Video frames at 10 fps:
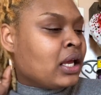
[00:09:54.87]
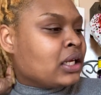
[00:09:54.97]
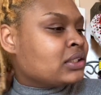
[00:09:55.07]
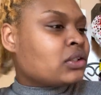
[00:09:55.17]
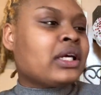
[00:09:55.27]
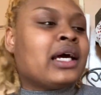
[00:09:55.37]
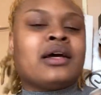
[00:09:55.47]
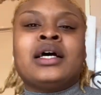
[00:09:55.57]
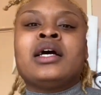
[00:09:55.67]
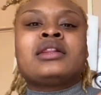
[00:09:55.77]
So
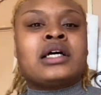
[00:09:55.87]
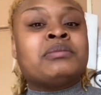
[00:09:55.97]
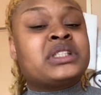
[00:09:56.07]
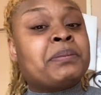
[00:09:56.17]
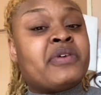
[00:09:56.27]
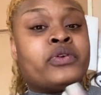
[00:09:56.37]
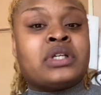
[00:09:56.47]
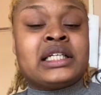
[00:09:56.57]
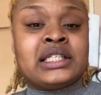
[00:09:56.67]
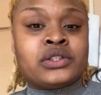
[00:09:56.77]
yeah, Thumbs up if you
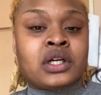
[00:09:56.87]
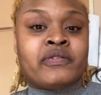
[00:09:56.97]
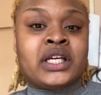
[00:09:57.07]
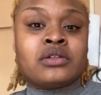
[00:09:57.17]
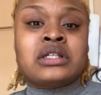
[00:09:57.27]
like these sort of videos.